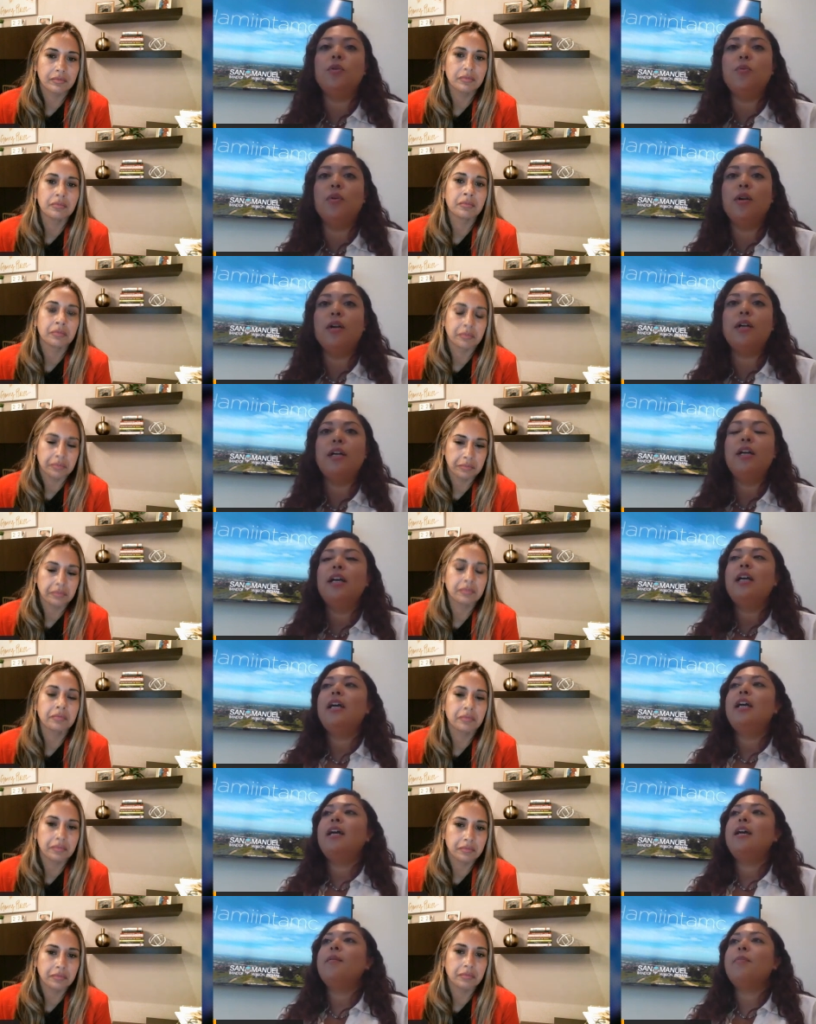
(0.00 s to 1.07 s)
Speaker 1: work,
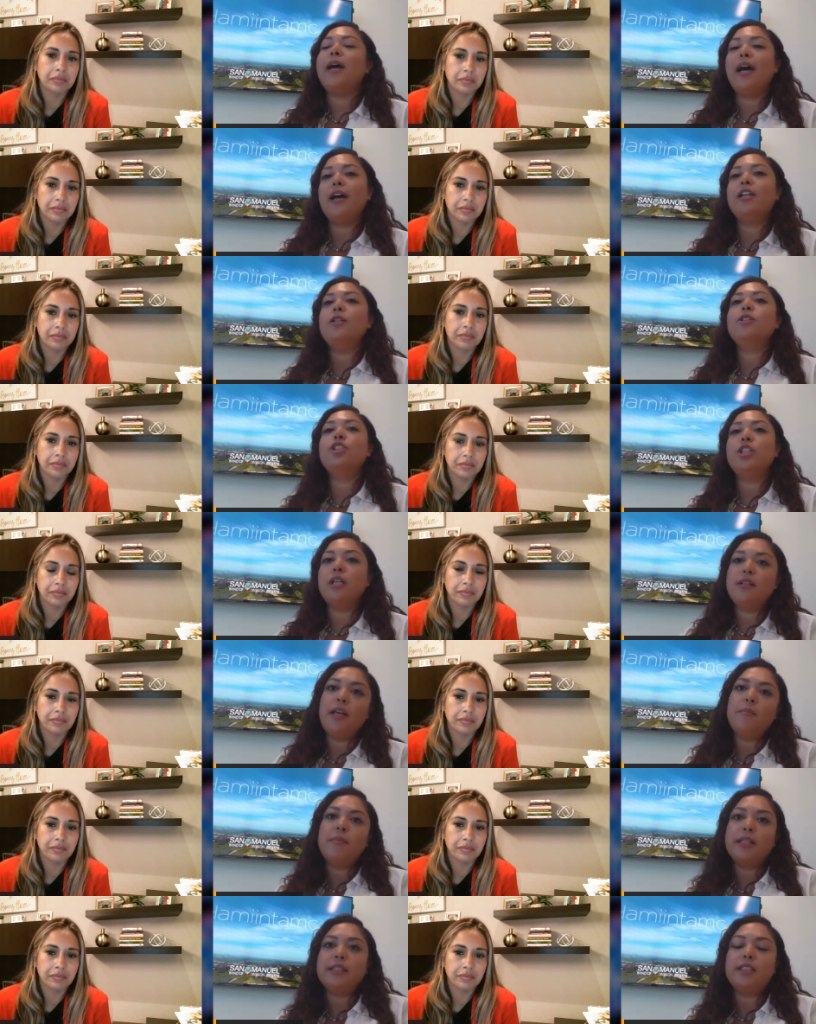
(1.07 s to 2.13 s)
but how do you share that
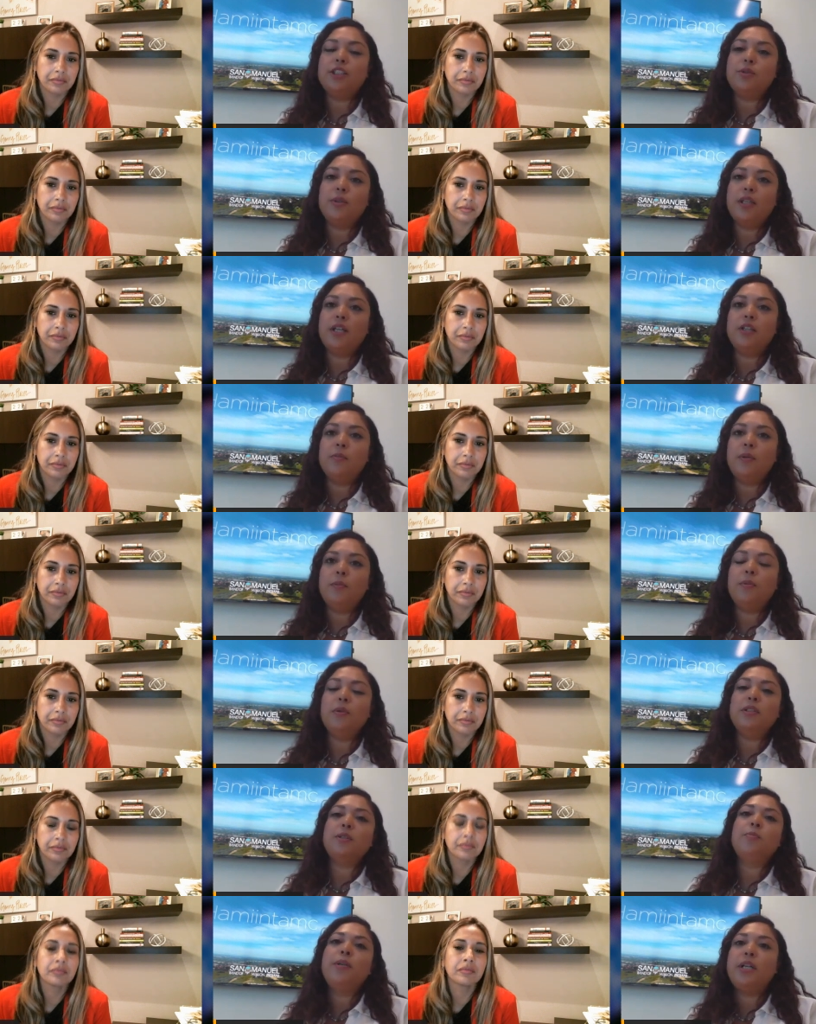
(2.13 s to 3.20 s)
message with other people? And
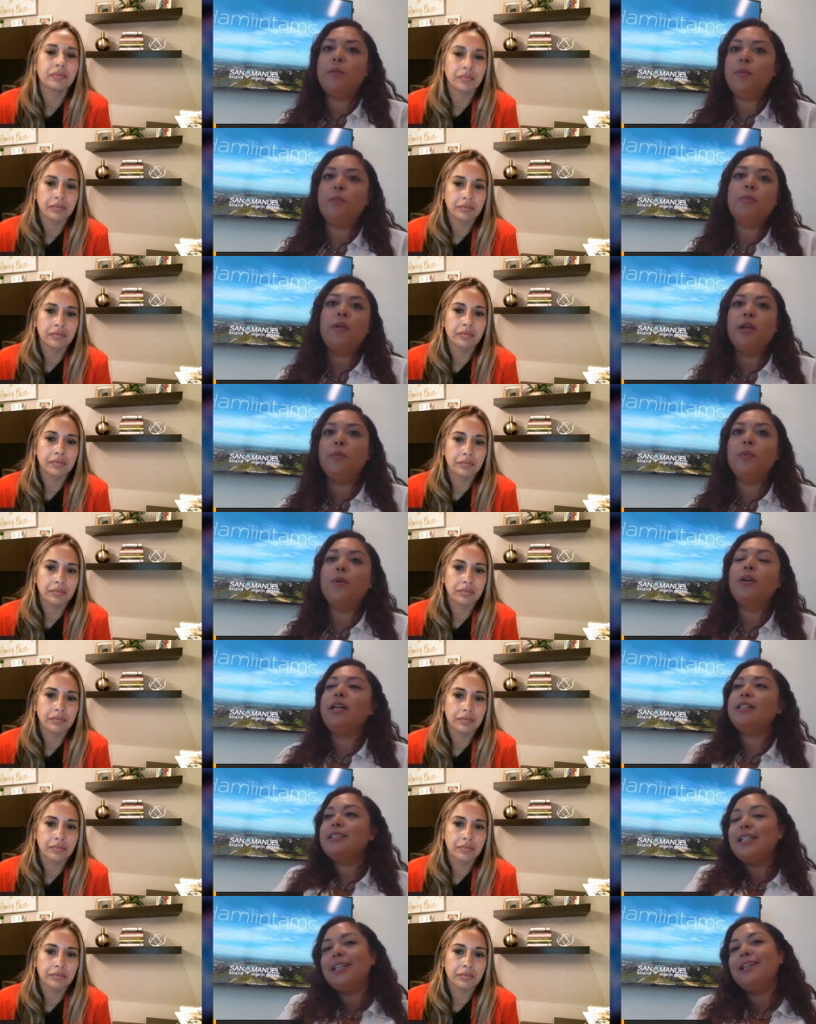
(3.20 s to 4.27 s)
it's bringing people on board
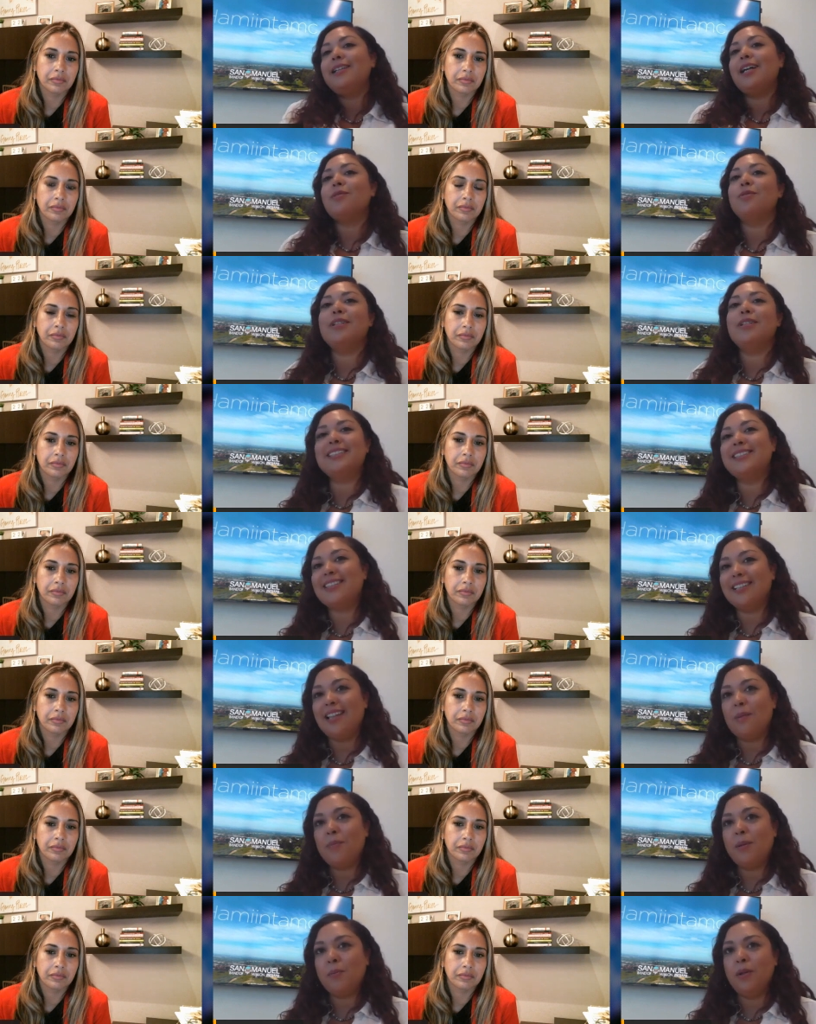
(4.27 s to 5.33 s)
and taking that risk to
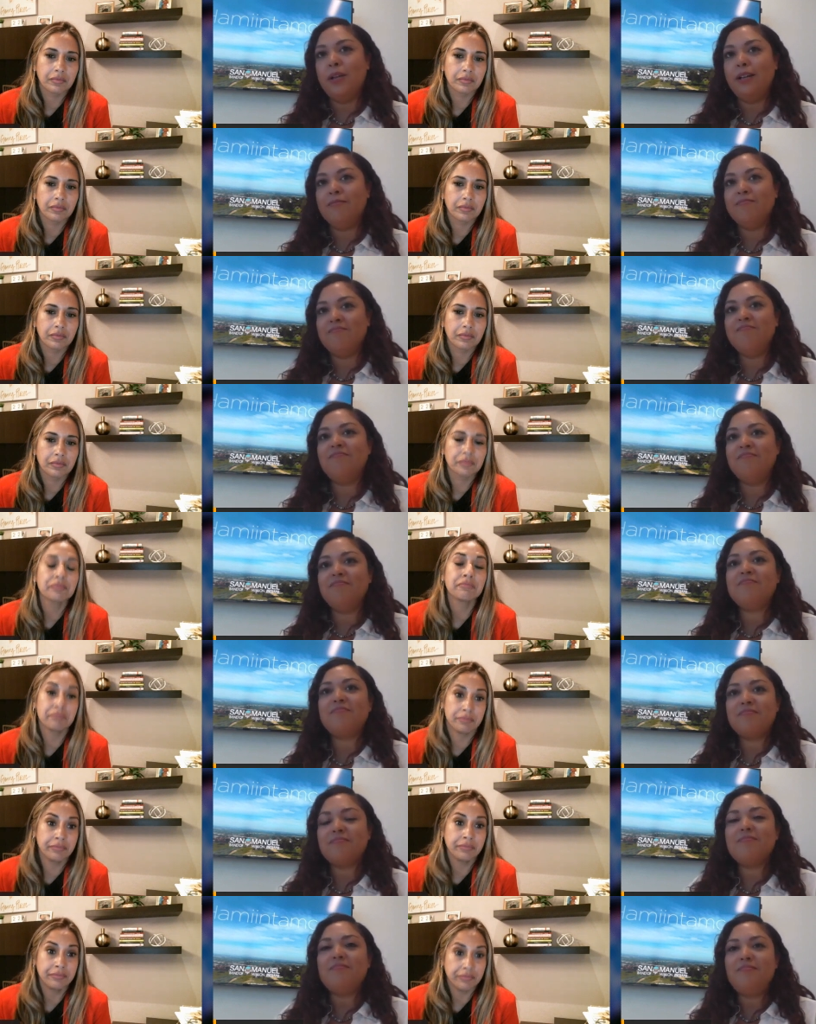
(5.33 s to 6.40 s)
let people in.
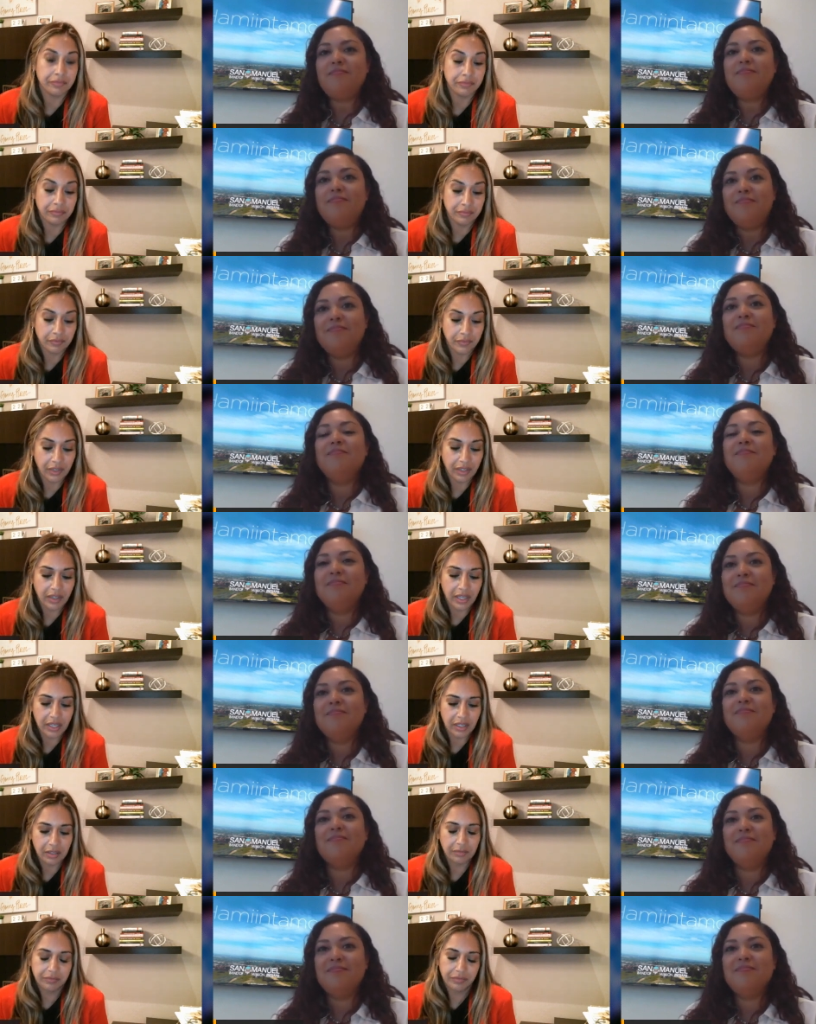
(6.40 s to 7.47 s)
Speaker 2: Mm-hmm.
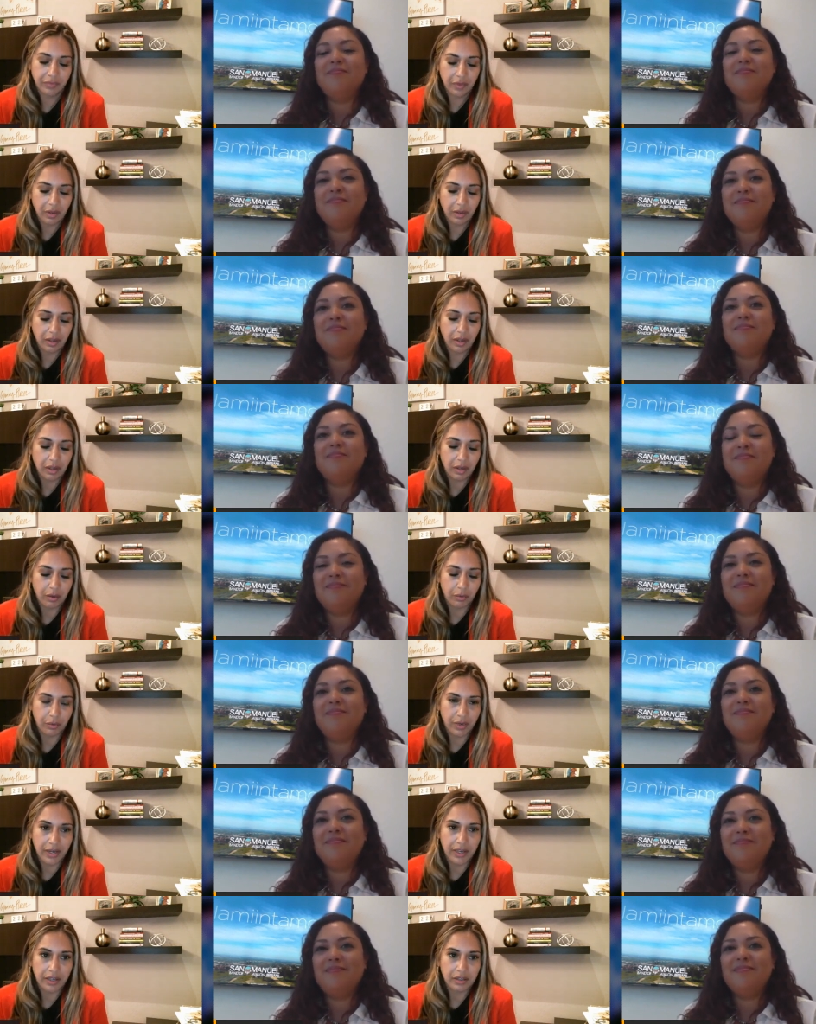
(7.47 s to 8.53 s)
Like it.
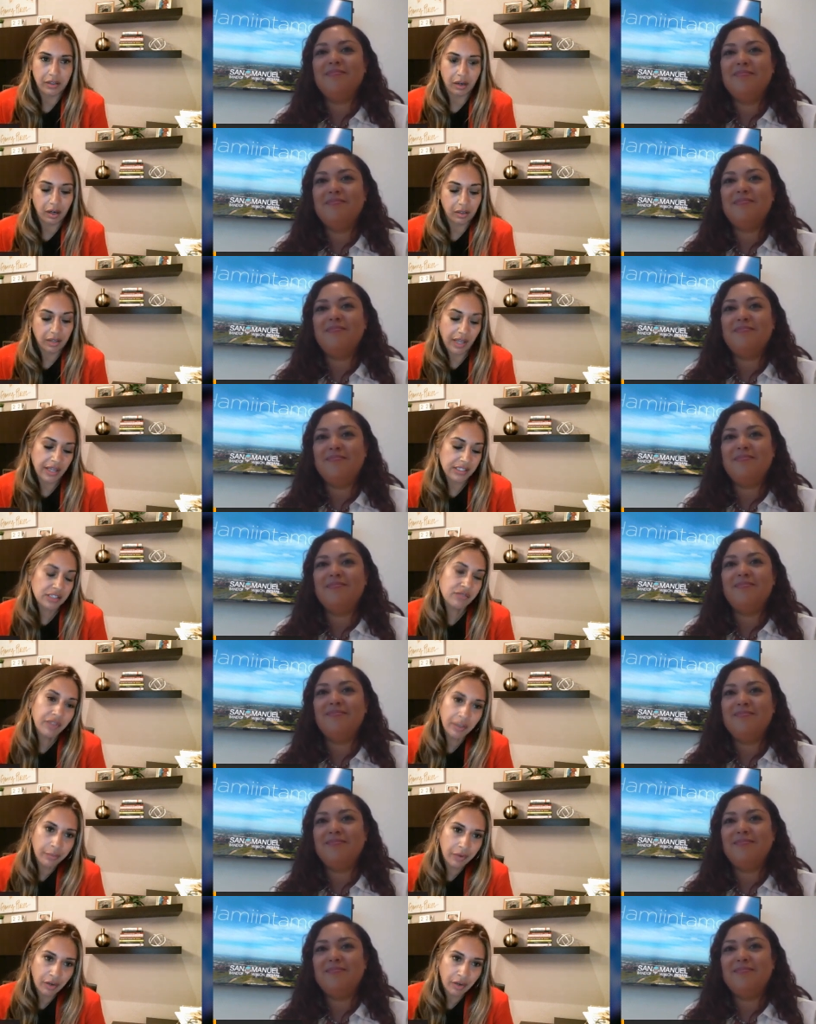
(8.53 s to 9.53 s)
All right. Our last, fam-